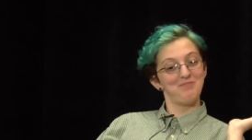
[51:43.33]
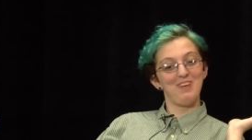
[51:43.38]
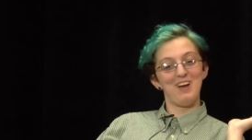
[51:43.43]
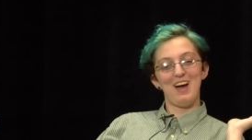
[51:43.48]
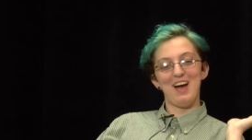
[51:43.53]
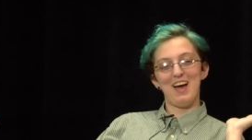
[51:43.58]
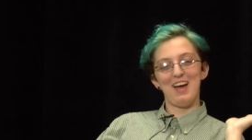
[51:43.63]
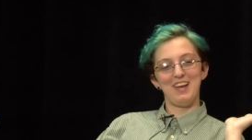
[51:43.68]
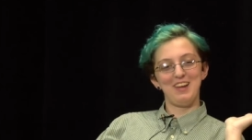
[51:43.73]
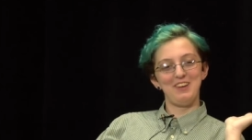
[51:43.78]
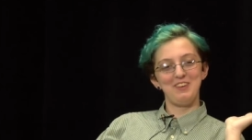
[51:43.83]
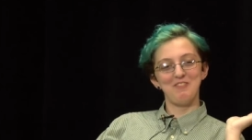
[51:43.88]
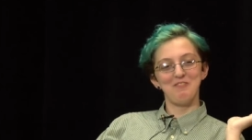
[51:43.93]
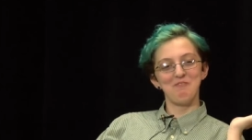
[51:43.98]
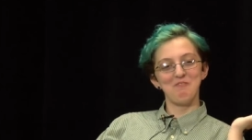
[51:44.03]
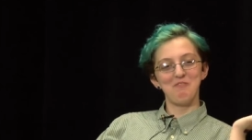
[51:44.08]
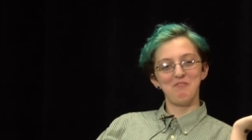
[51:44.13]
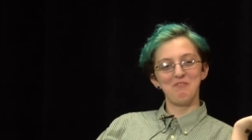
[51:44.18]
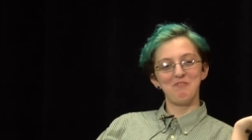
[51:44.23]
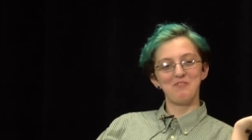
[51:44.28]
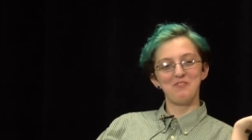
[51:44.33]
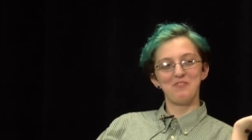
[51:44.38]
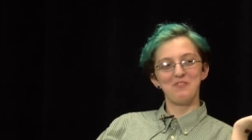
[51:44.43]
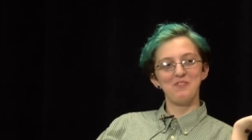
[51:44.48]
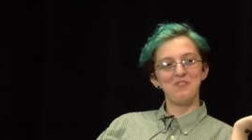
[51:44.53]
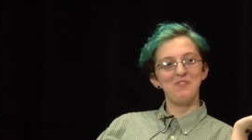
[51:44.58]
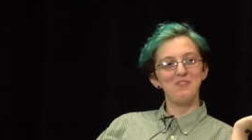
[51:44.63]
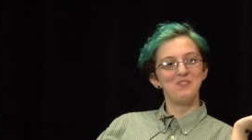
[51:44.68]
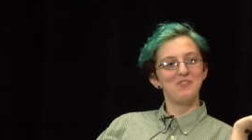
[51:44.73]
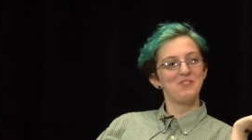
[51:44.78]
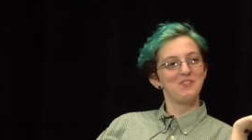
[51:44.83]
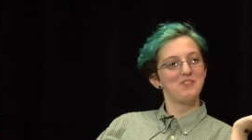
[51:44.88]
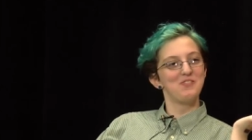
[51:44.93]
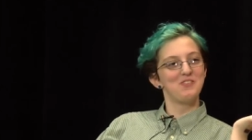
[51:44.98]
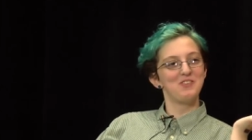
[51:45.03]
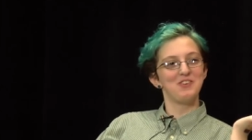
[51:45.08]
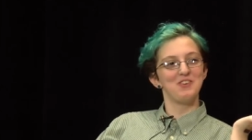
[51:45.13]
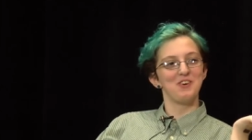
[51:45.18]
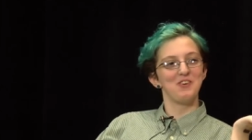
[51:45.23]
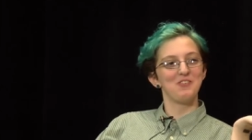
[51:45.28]
I
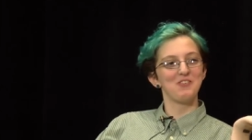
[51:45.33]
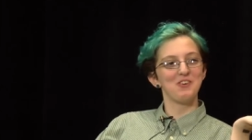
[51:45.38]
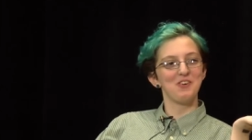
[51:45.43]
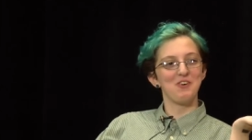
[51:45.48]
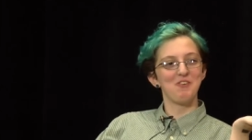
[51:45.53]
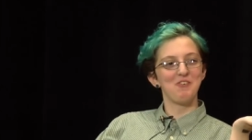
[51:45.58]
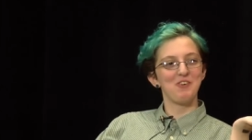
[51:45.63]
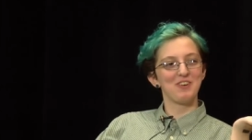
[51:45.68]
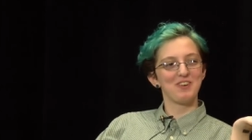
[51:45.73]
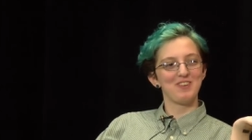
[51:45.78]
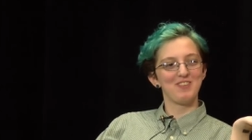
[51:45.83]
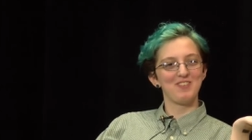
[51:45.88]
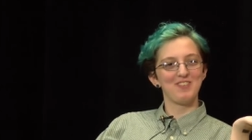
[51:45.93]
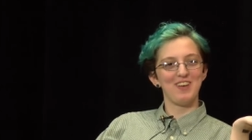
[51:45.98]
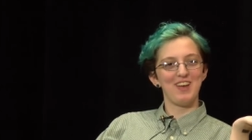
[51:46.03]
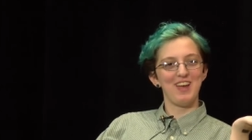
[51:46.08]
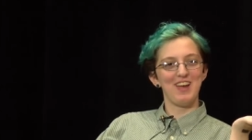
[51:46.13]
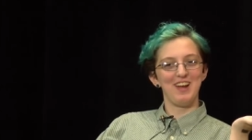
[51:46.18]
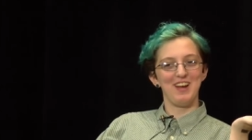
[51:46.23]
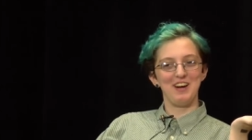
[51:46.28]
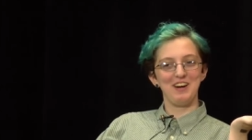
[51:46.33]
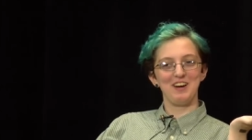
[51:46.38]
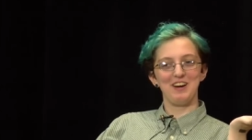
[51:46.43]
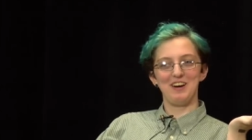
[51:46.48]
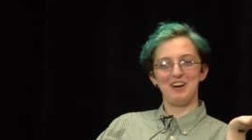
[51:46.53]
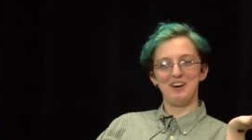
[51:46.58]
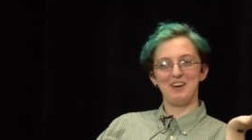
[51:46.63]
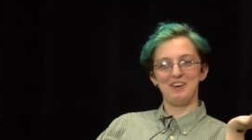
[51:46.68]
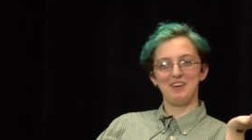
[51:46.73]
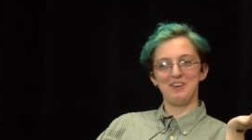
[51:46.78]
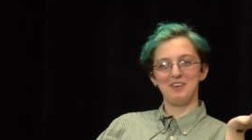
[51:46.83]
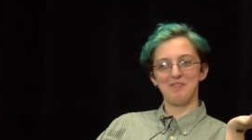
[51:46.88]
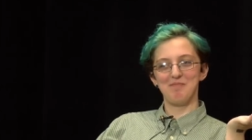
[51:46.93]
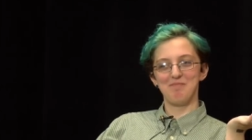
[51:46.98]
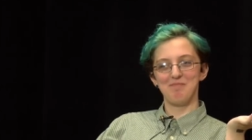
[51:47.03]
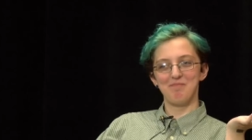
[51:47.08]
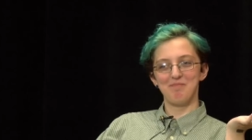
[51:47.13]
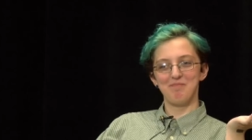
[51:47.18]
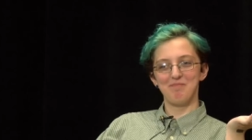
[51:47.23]
don't know what to say here. Um,